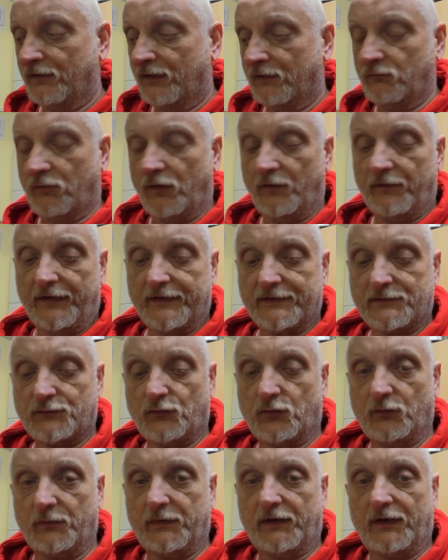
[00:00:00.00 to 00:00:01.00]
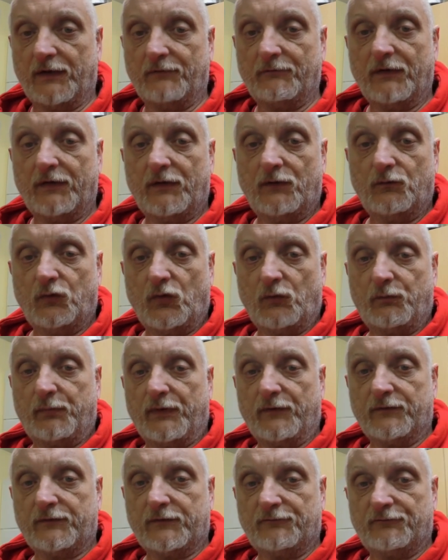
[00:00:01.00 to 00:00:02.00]
and while that's warming up we'll
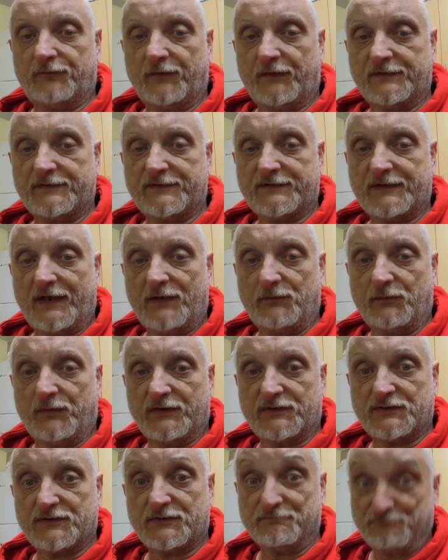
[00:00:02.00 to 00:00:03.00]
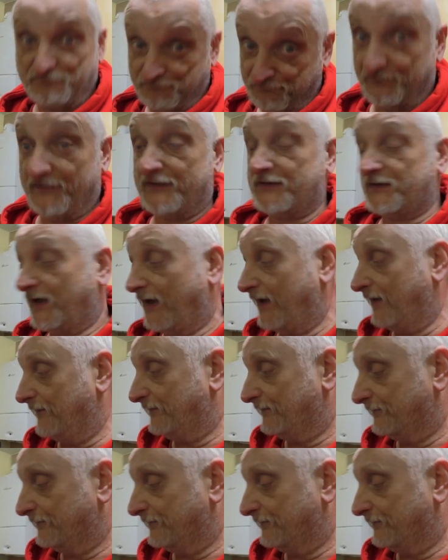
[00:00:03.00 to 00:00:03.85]
build the first sandwich. Let's go.